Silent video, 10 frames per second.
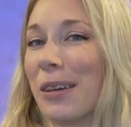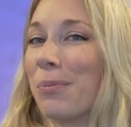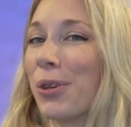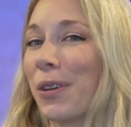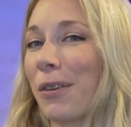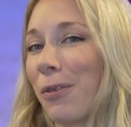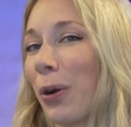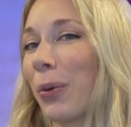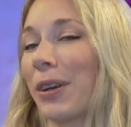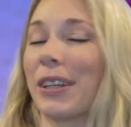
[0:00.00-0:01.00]
on moving
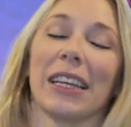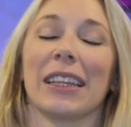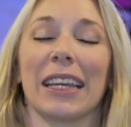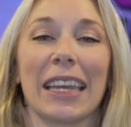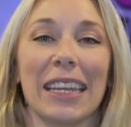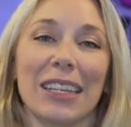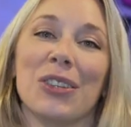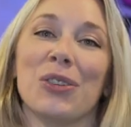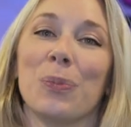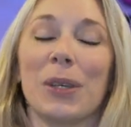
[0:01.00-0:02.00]
forward and hitting
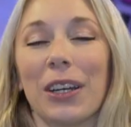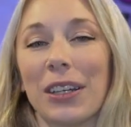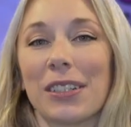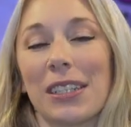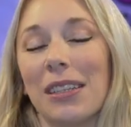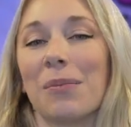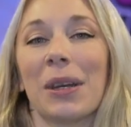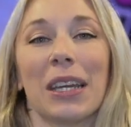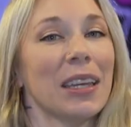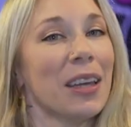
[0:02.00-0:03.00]
new PRs in
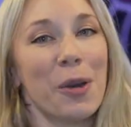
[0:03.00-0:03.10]
my